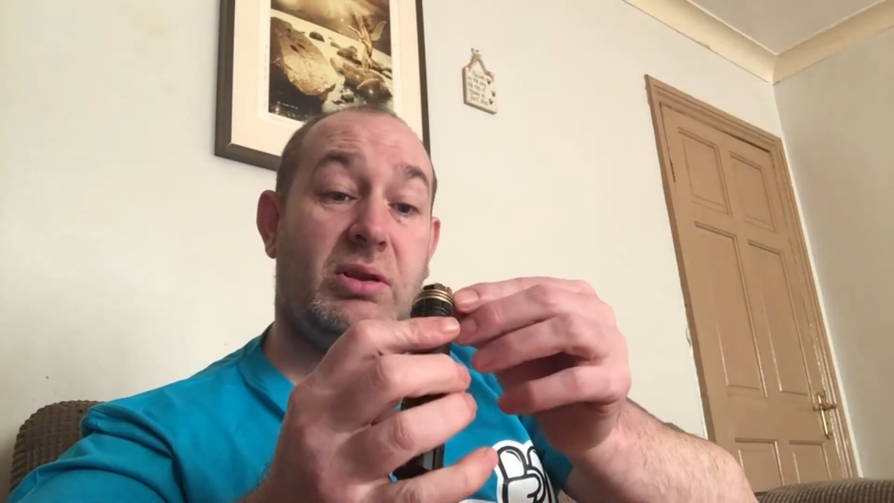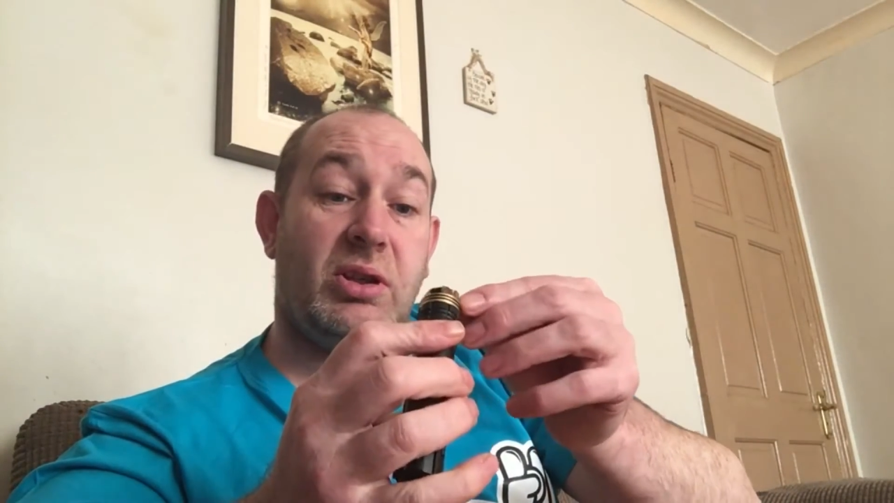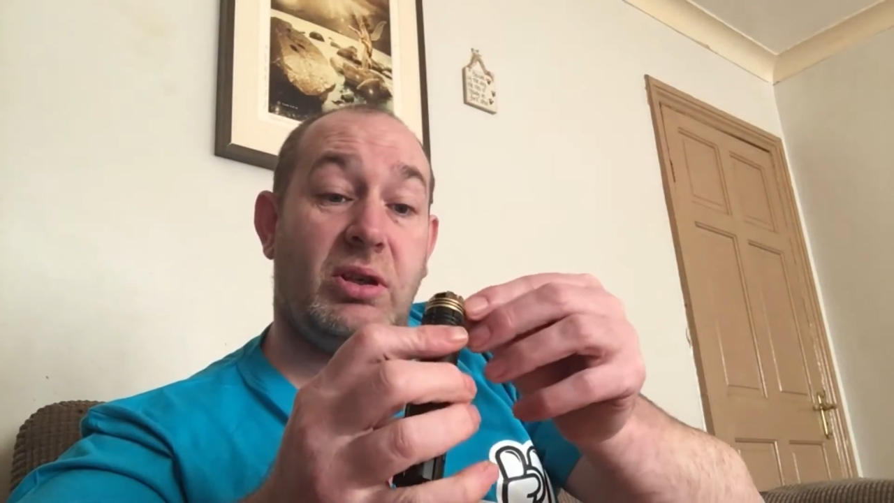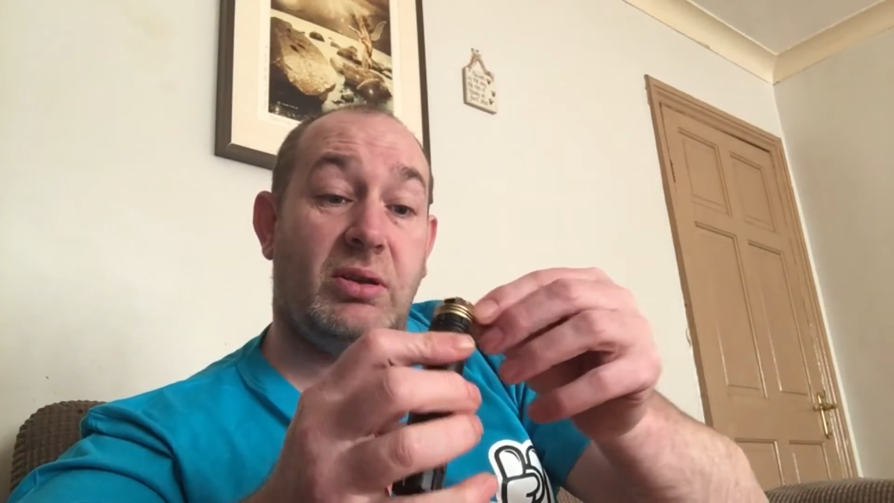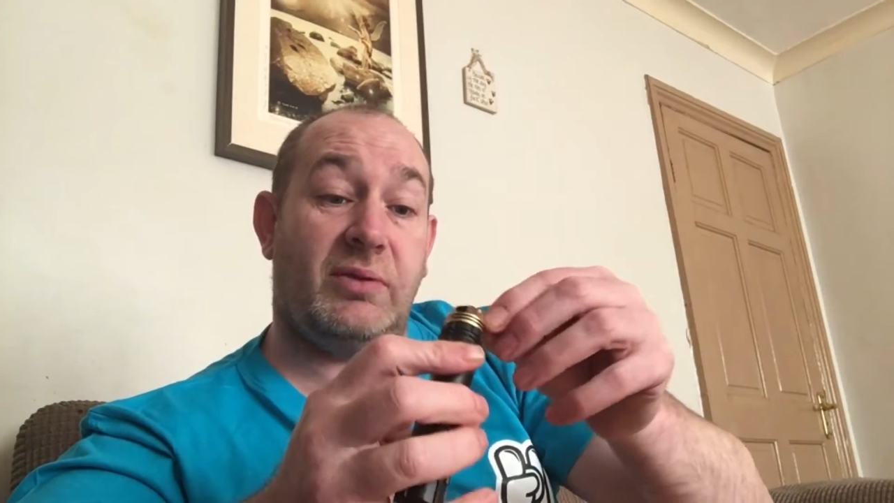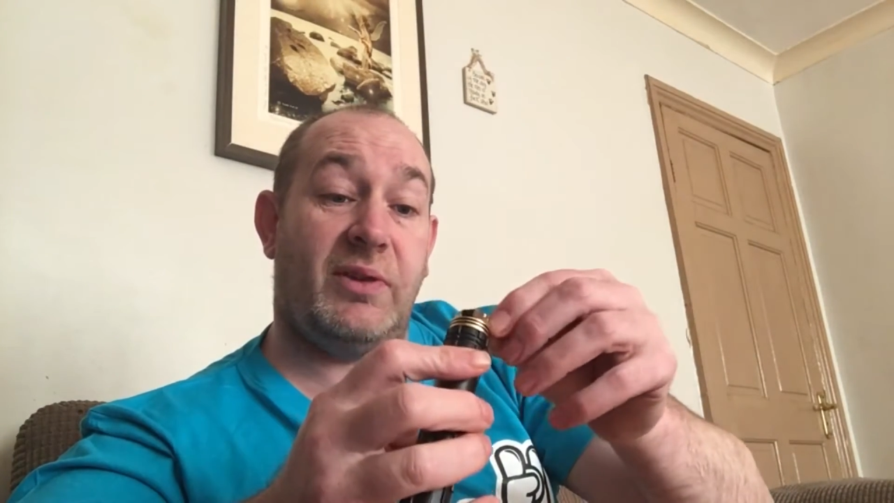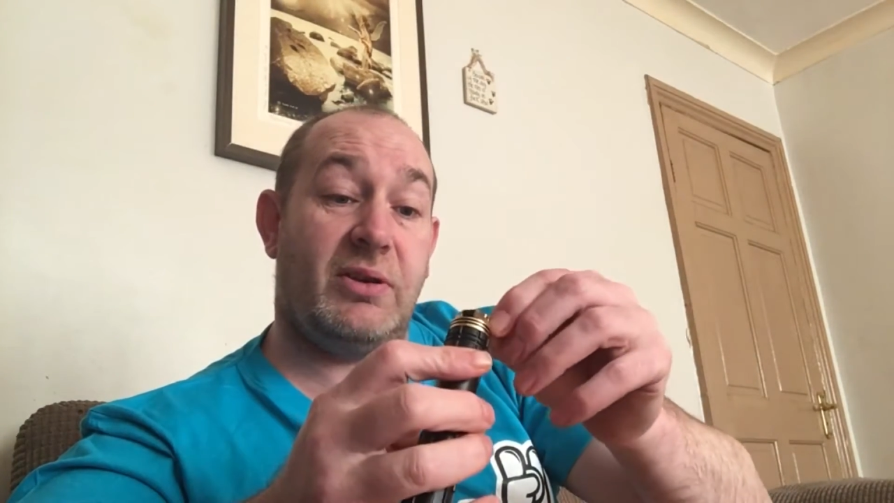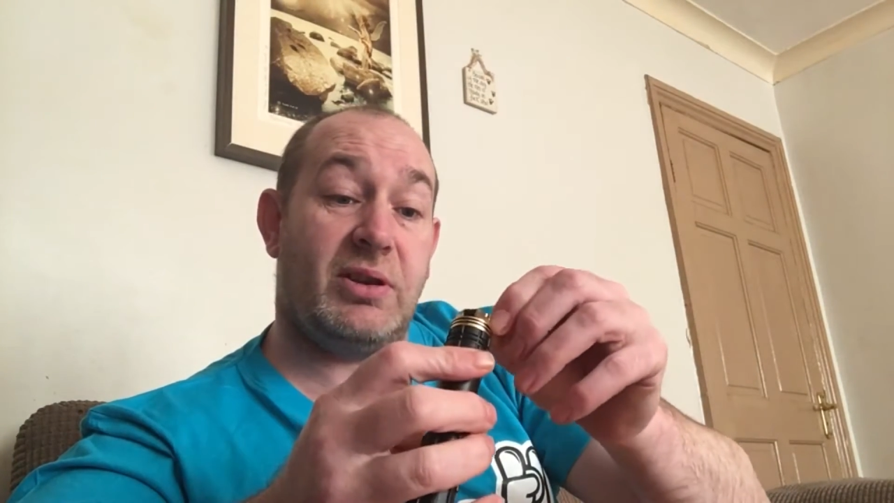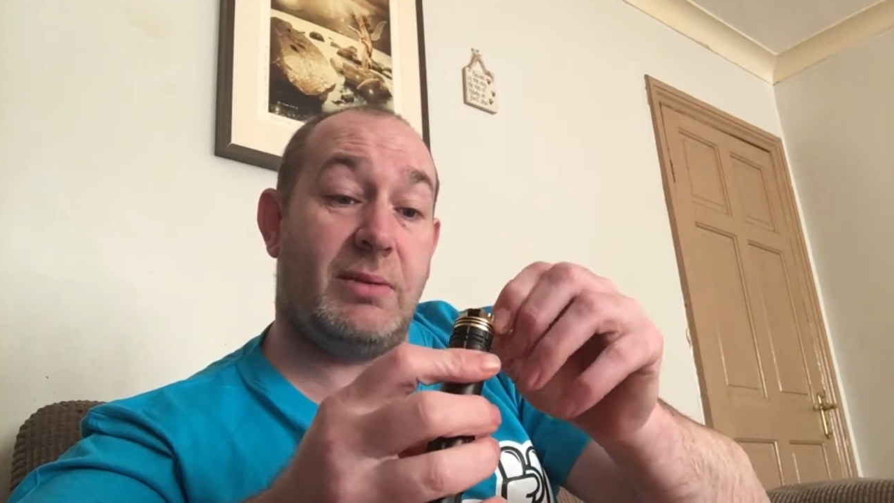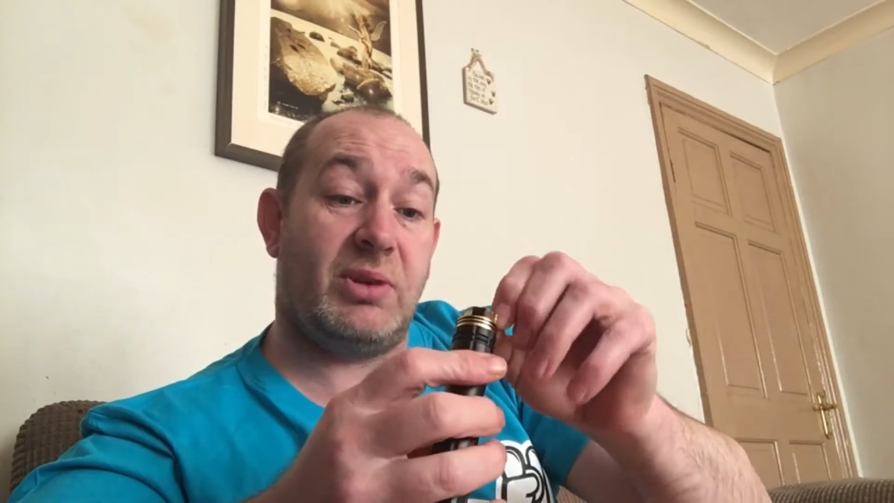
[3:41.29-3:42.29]
So as far
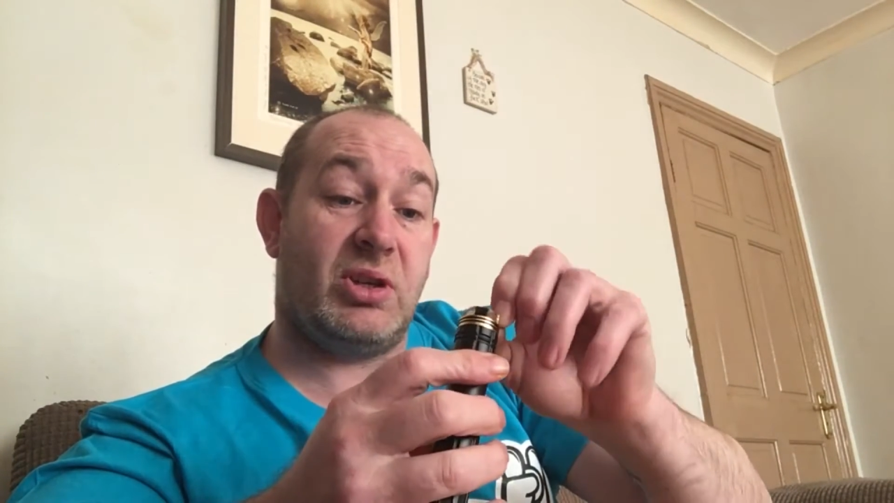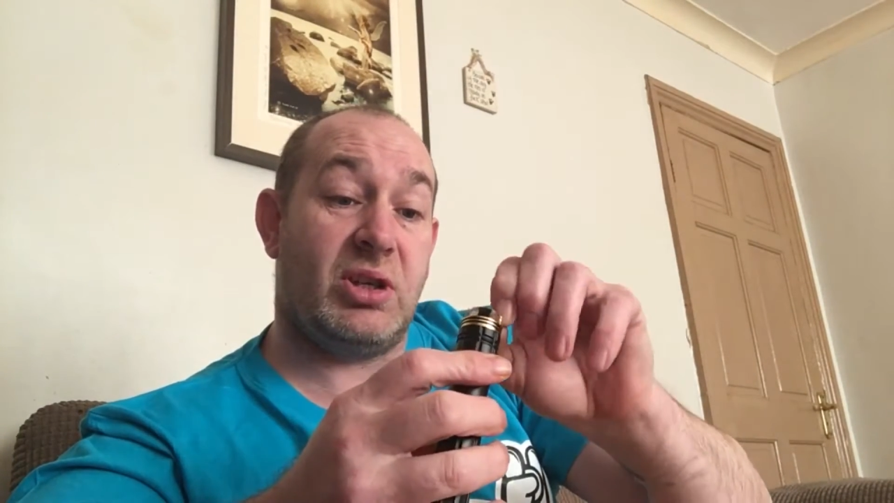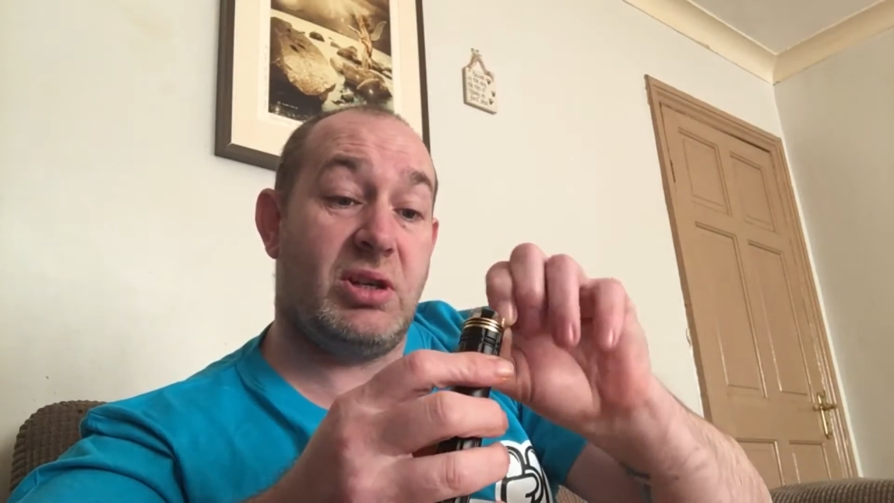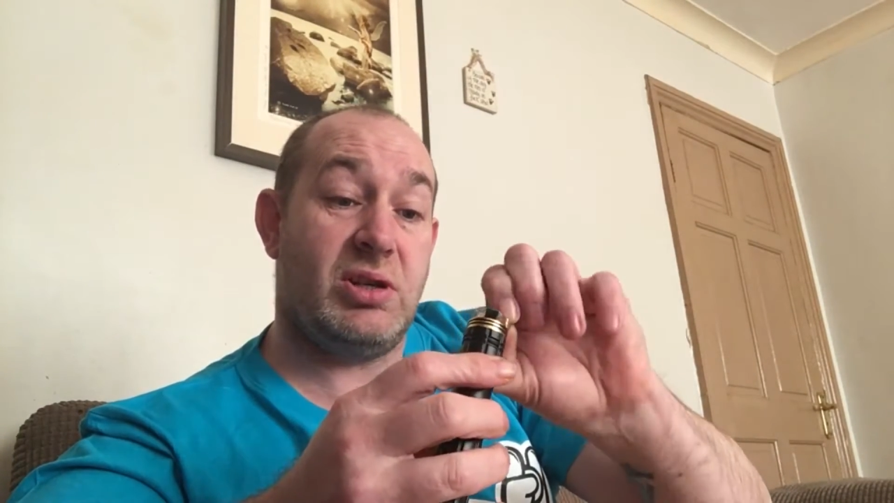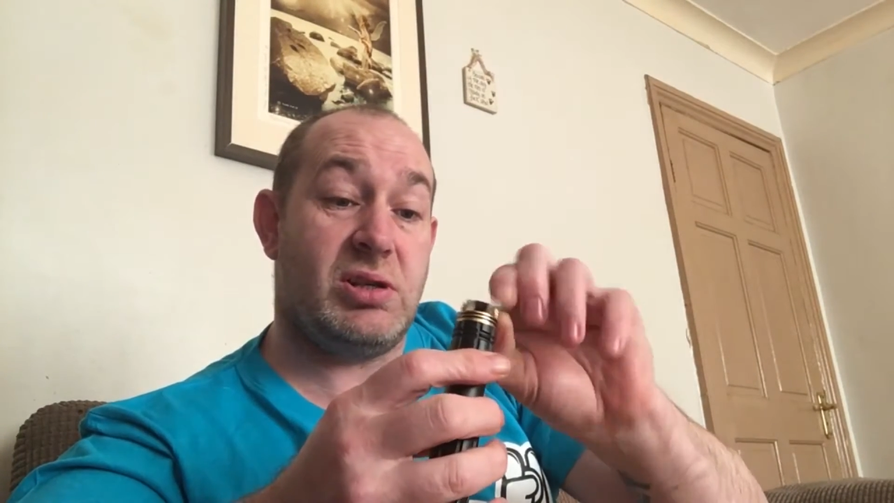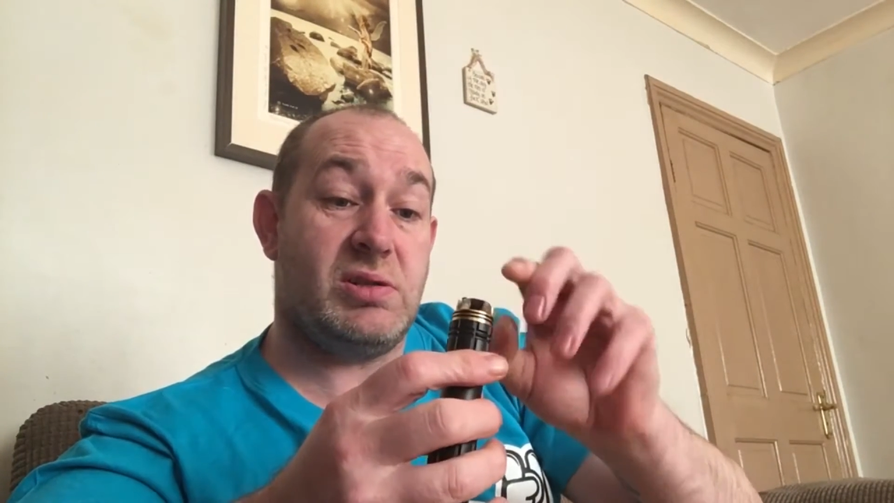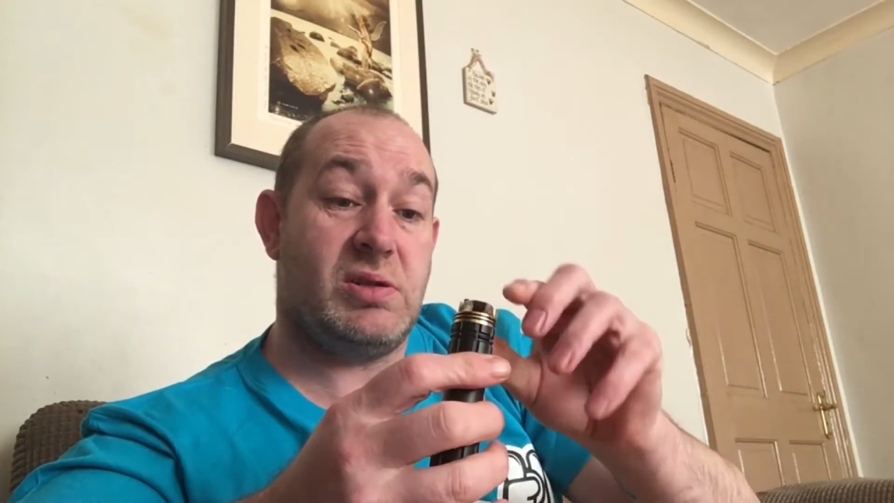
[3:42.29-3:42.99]
as I'm concerned,